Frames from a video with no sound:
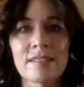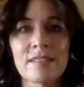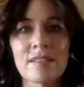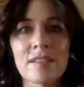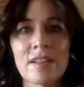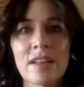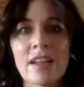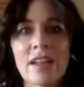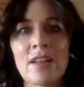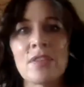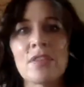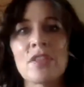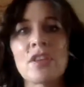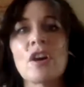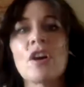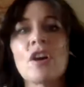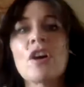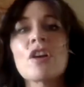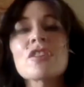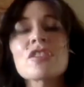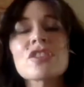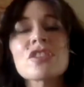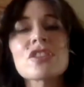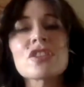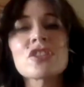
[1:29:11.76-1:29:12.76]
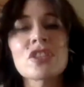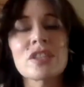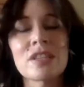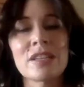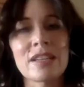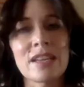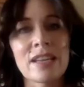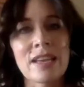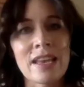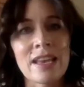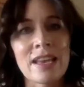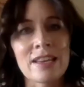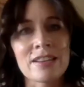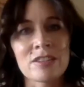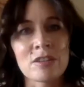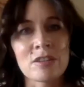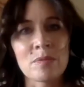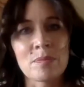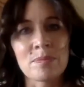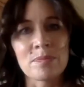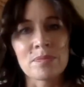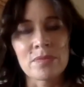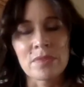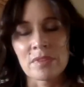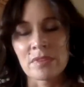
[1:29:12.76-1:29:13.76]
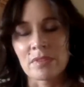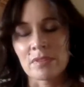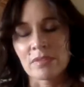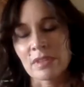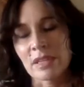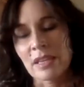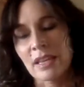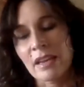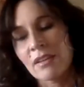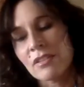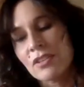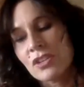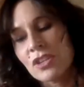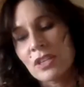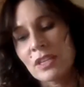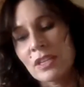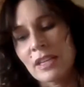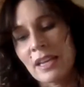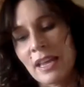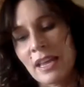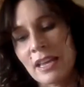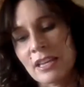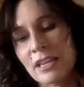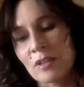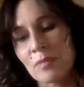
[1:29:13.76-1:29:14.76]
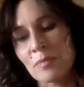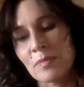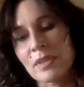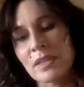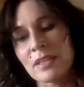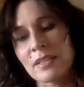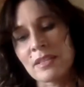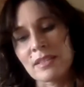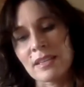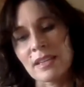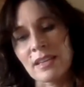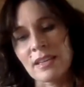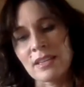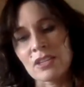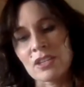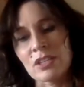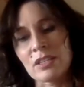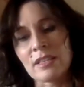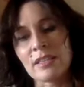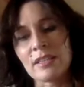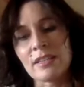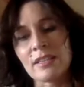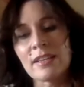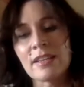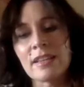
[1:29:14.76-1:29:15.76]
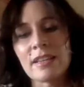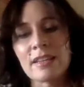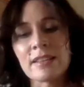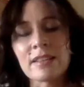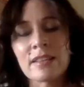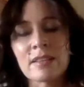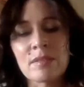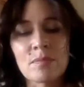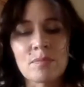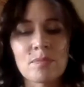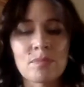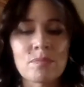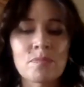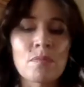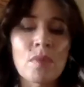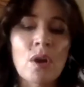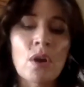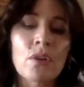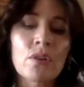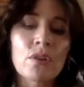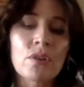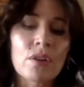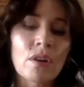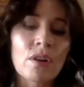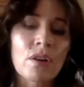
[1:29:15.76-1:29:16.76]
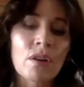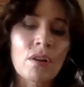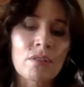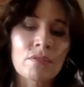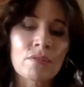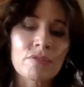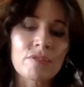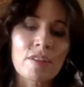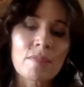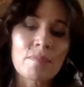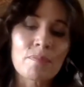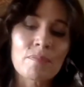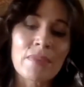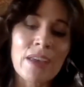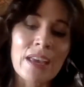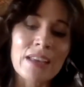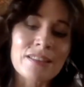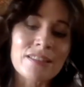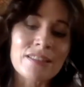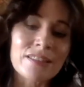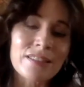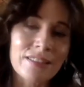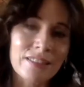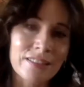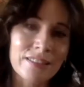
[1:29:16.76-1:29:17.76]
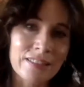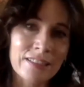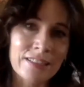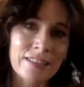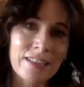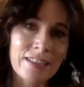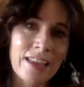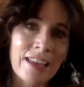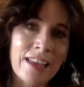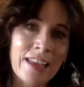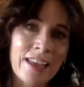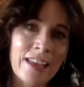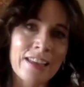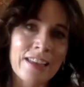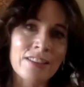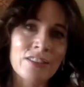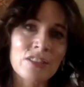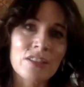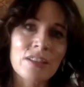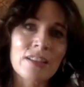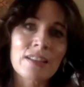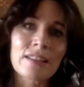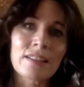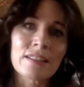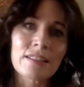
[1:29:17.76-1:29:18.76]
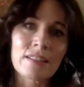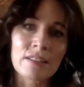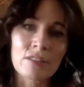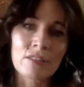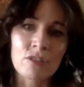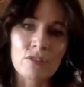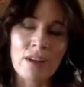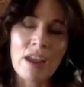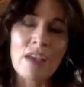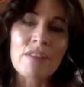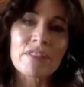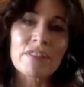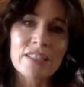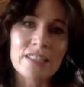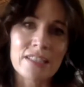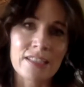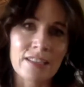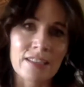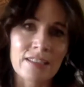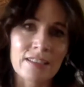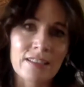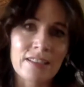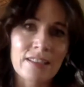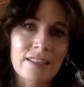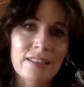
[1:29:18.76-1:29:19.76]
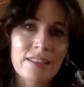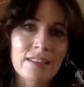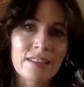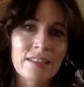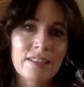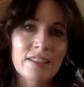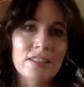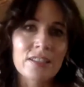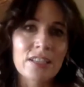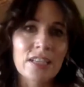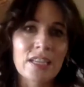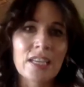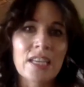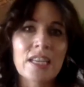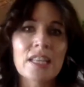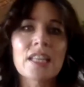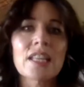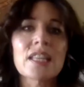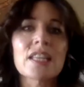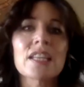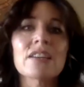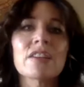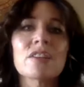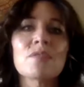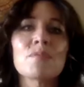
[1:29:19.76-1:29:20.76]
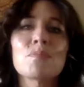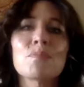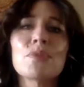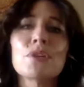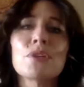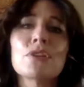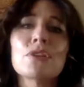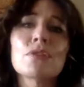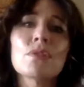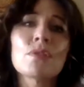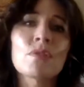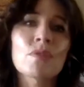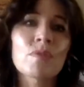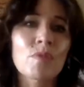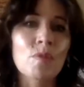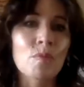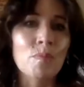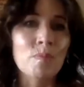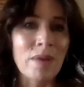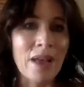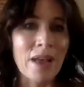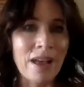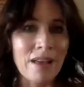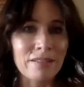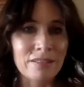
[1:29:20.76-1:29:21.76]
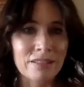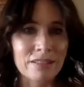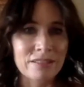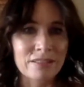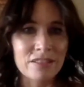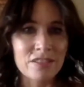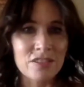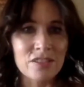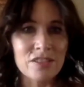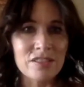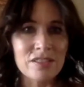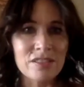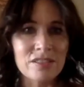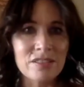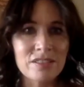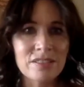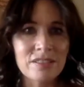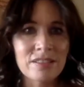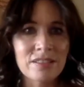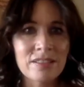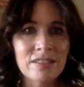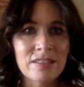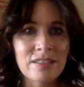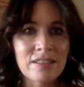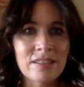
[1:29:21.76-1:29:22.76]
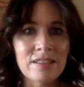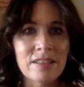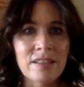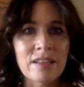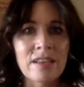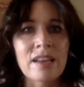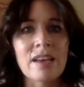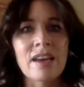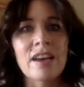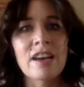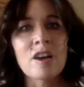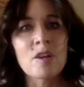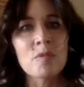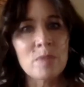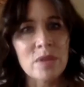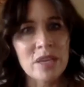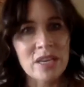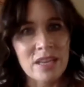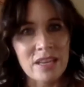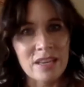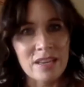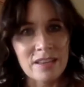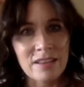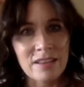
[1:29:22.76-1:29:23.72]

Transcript: And the oxygen atom, uh, the oxygen atom is actually in the mode of masculine and gravity. Together they're in beautiful balance and harmony.